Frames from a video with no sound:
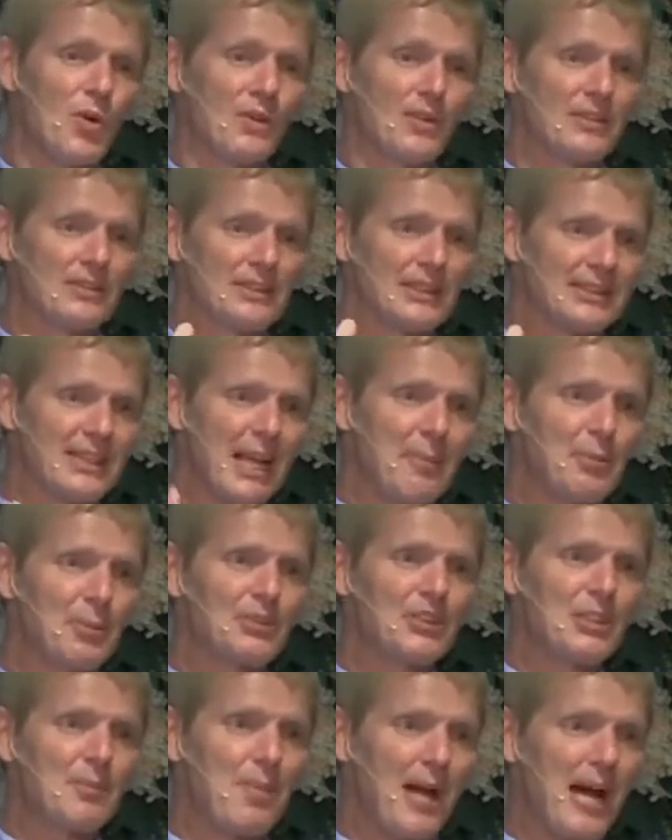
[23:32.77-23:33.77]

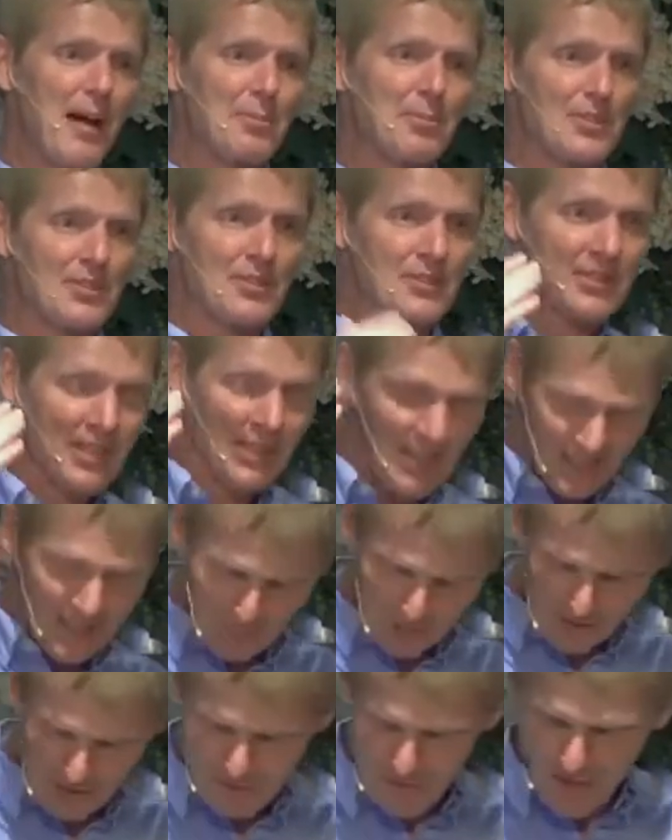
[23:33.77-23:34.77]
discipleship options when
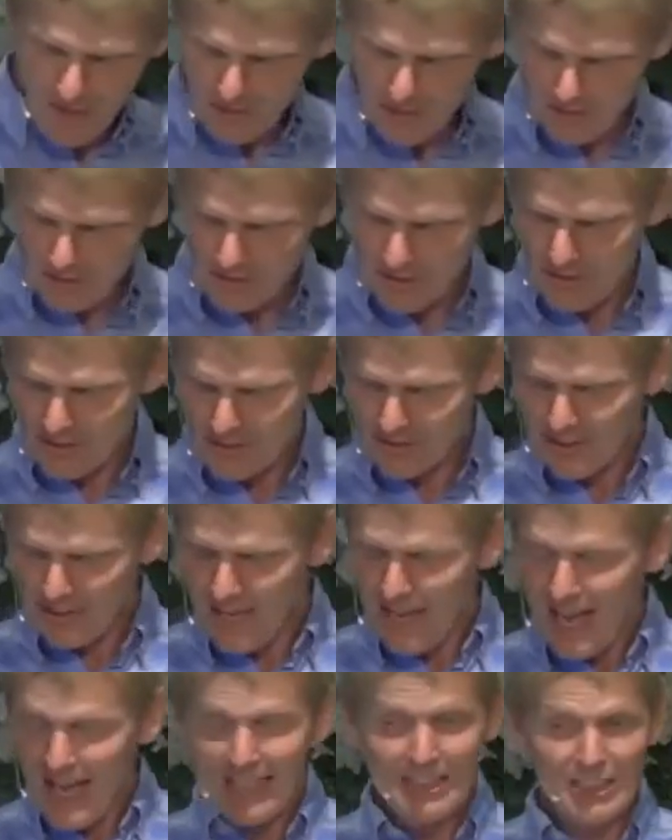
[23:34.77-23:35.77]
the fall starts.
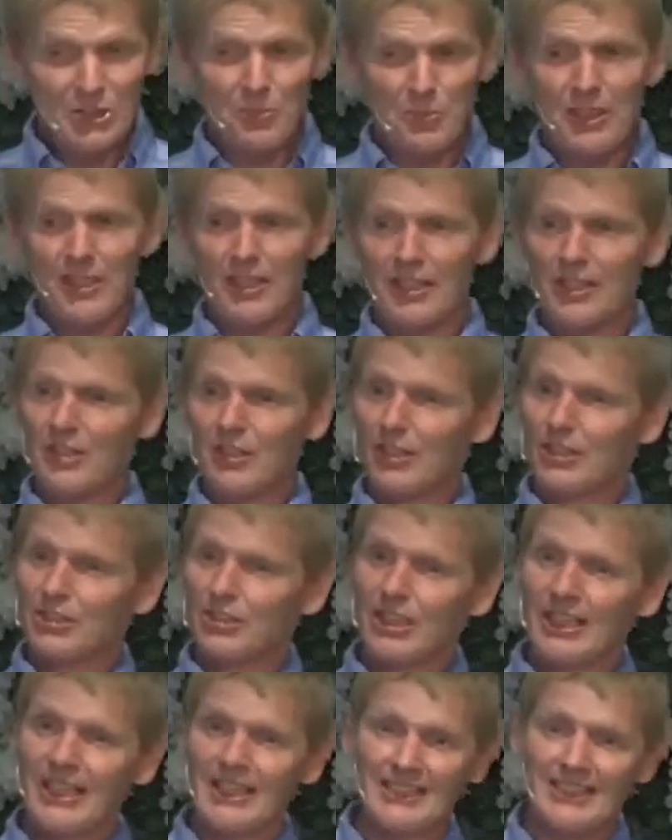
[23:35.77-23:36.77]
I just want to encourage you to
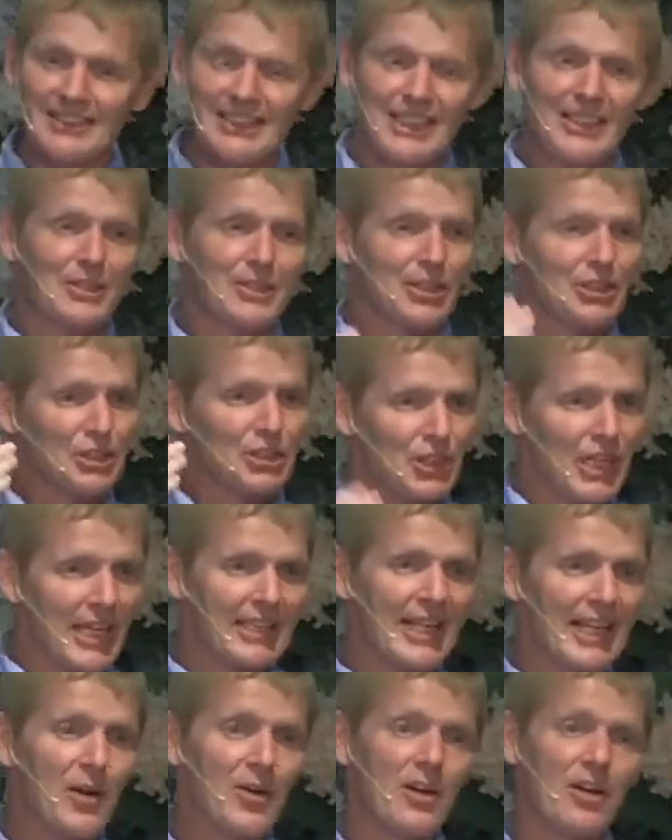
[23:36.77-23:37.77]
continue to check
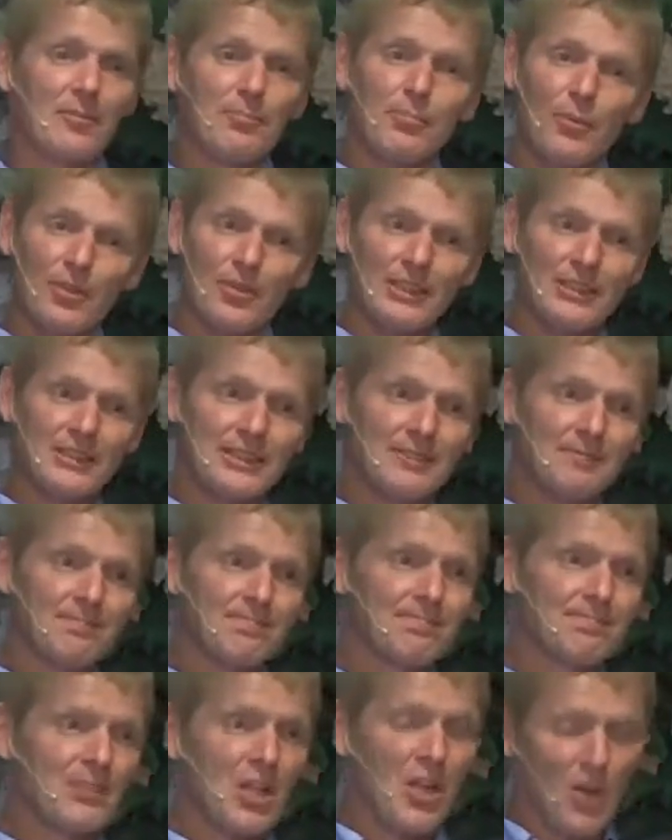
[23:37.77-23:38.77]
out our bulletin
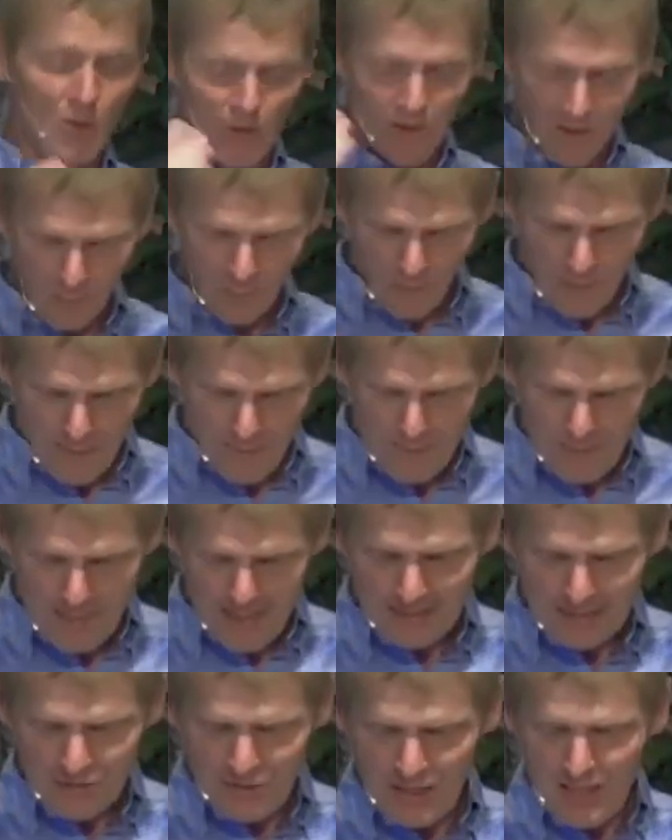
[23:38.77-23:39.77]
or our
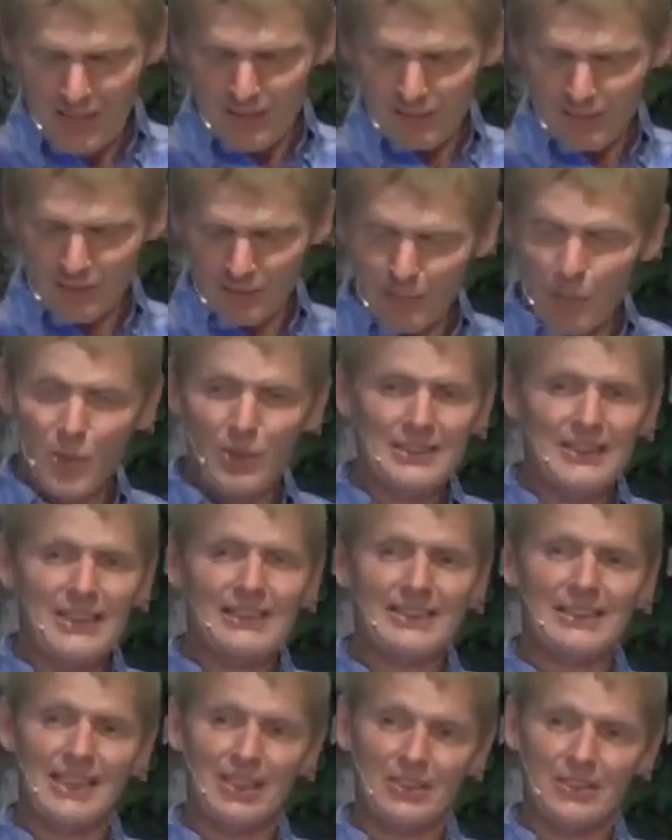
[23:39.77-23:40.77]
webpage for more
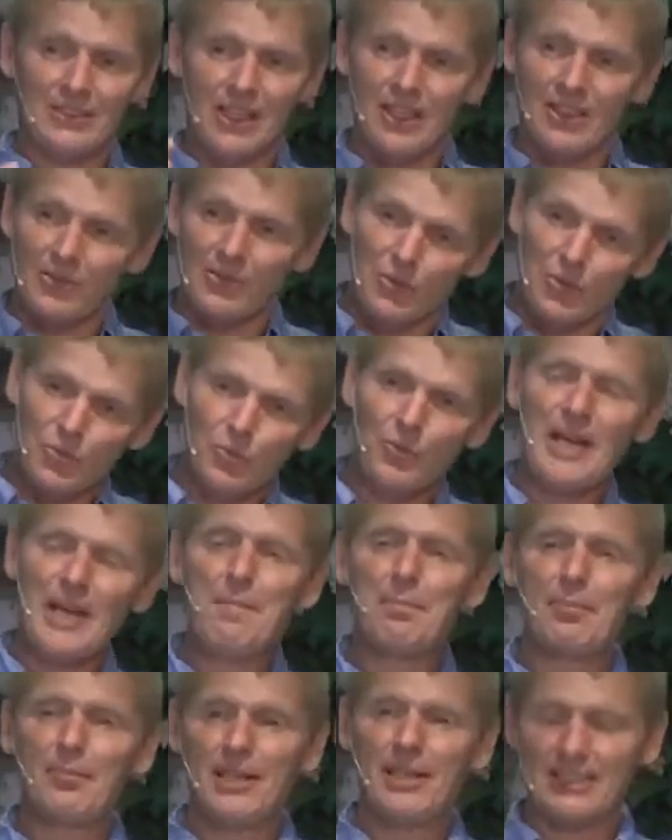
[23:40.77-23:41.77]
details on great
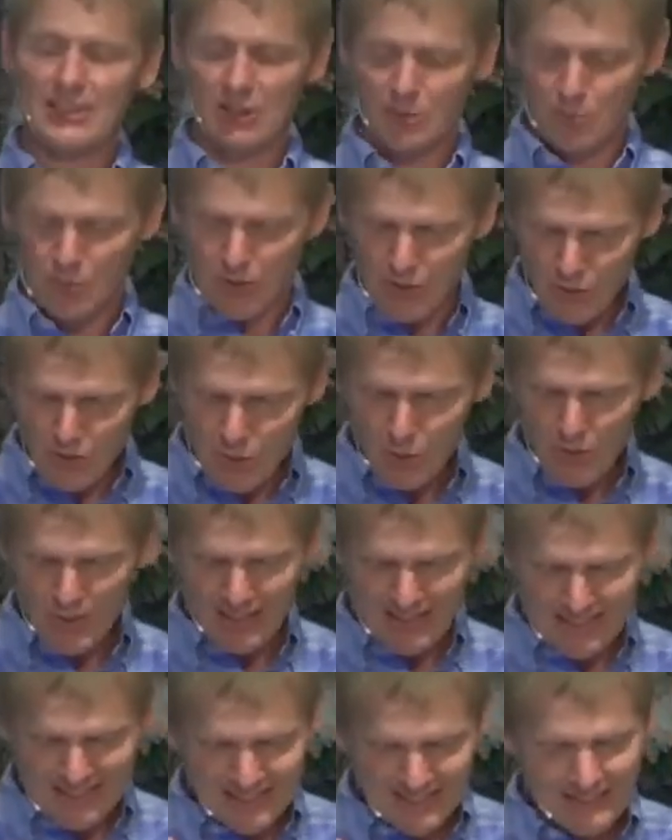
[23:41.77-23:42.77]
places where you can
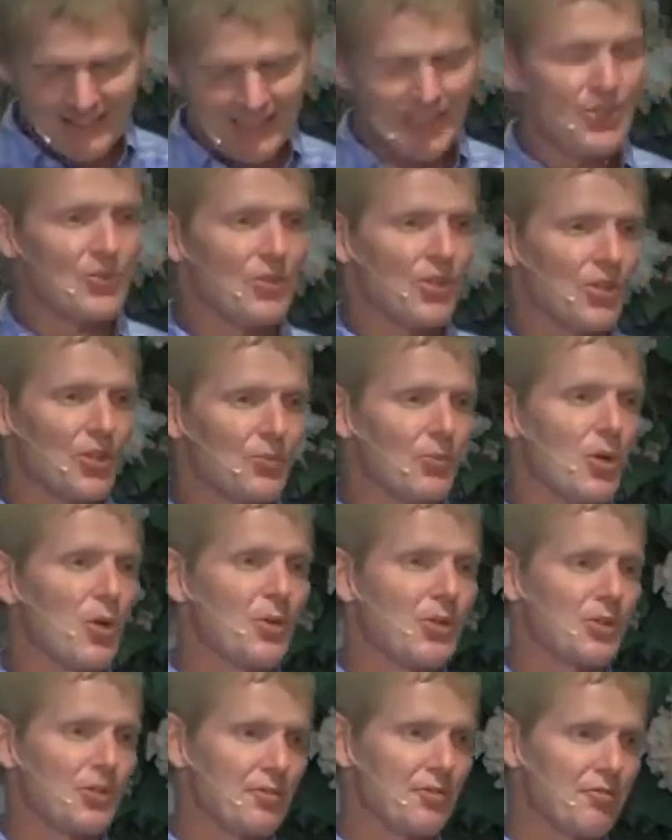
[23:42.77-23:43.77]
continue to grow in
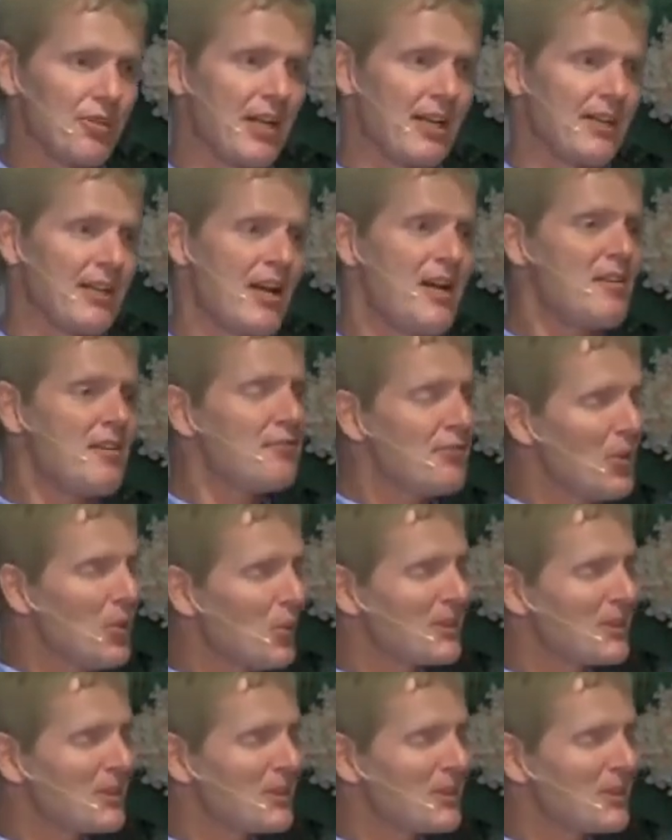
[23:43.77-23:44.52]
your faith. Folks,